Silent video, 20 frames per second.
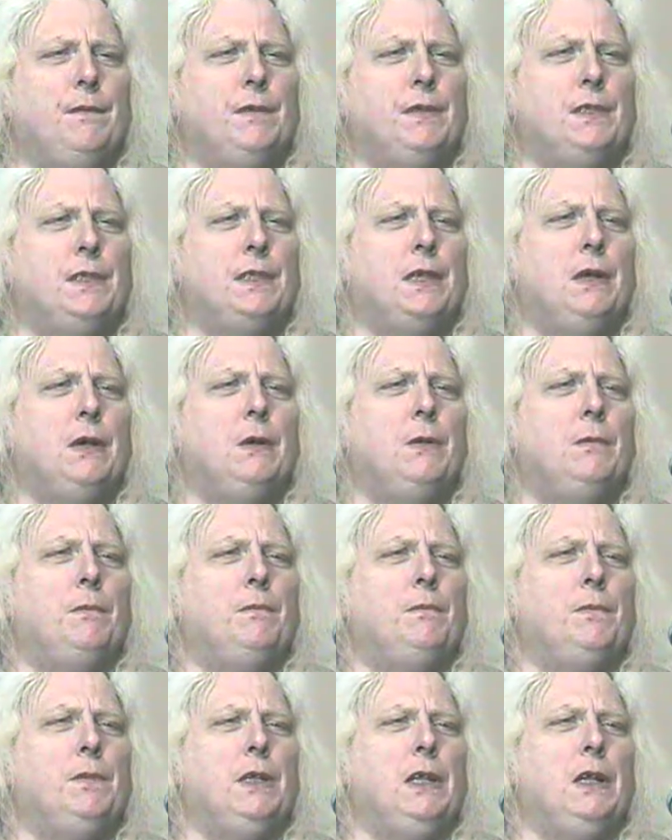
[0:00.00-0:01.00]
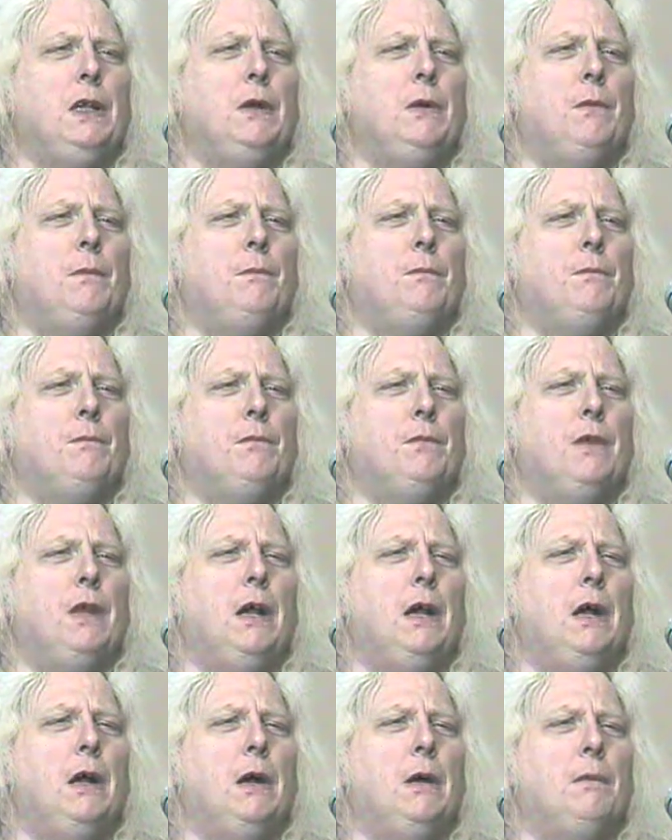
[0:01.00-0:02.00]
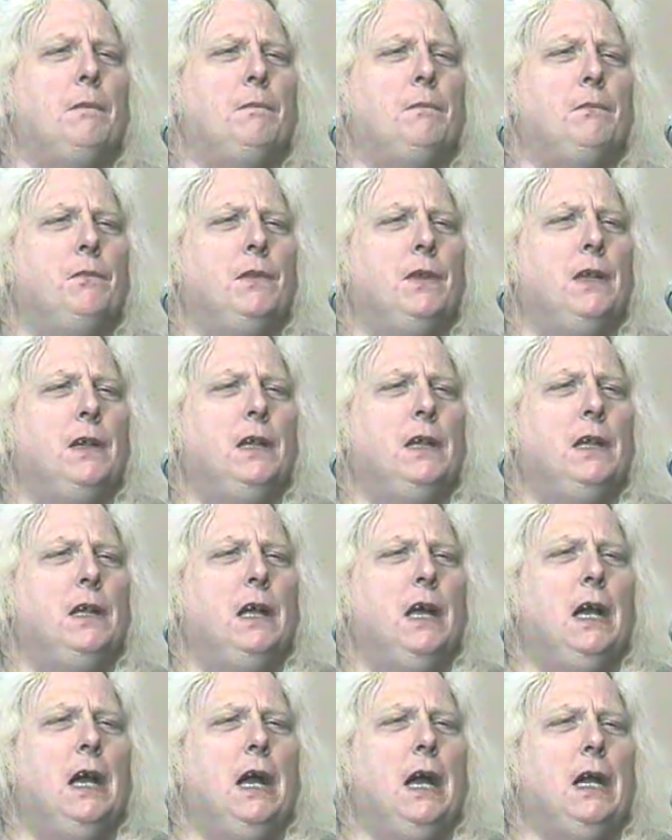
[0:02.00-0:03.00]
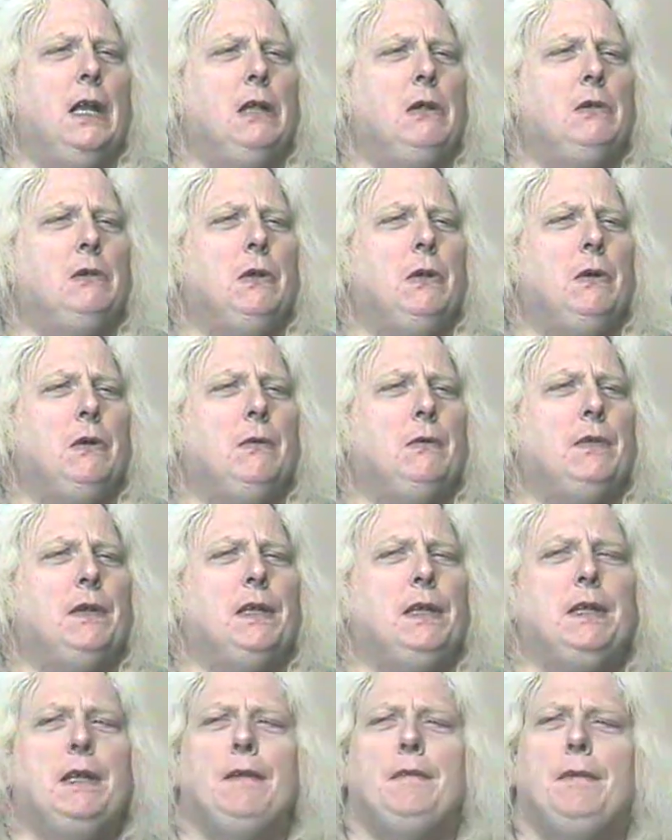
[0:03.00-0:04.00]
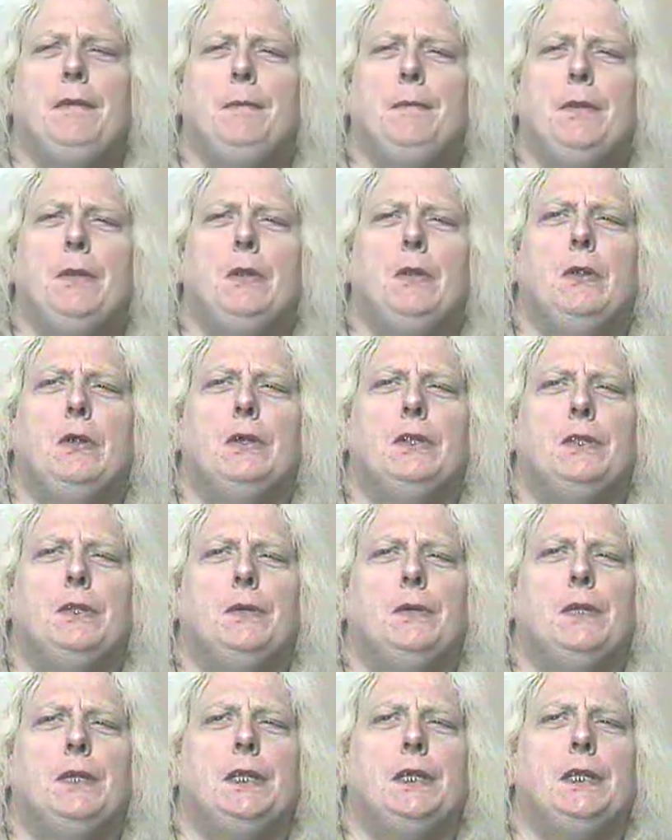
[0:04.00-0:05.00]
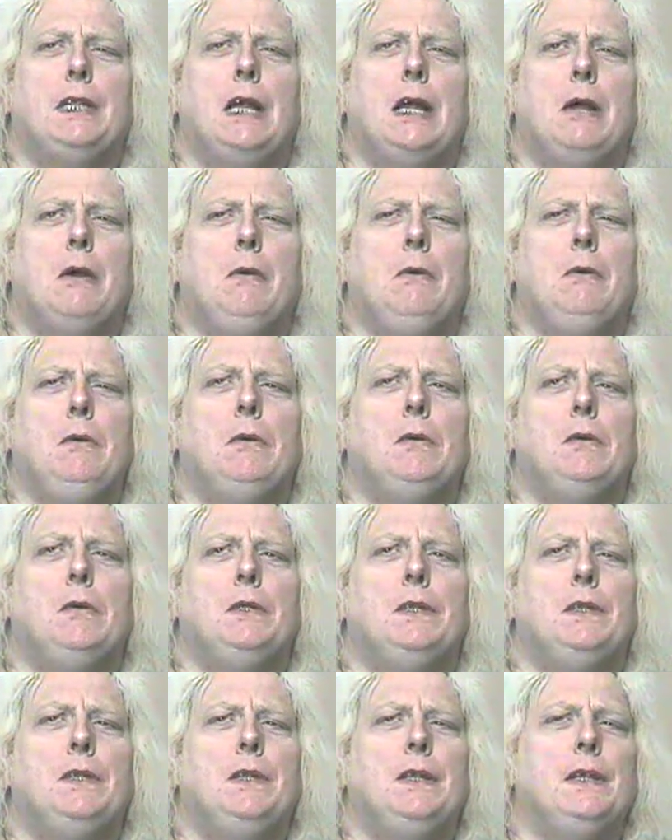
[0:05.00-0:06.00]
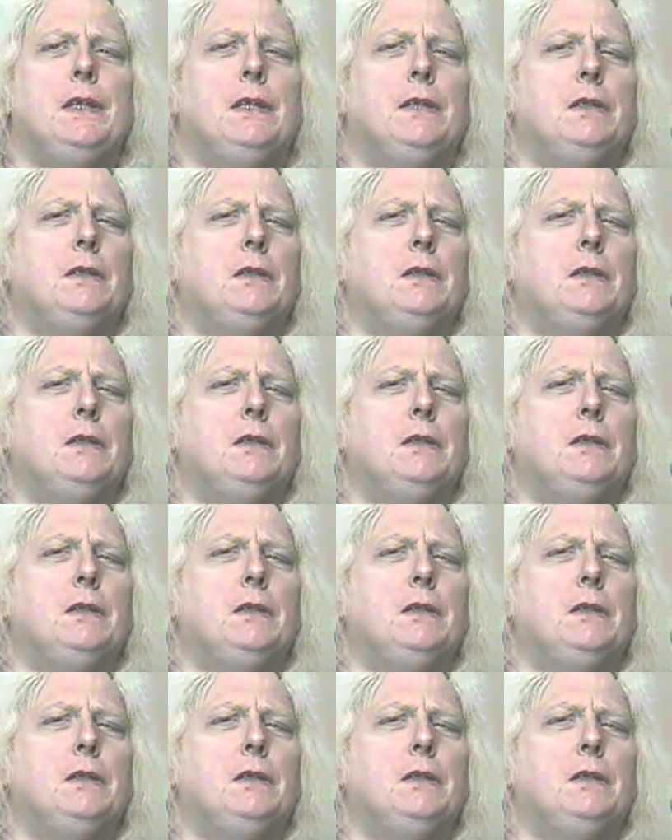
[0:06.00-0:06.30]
So, you know, um, I don't know. Are we going to have any bit of luck doing it now, or do you think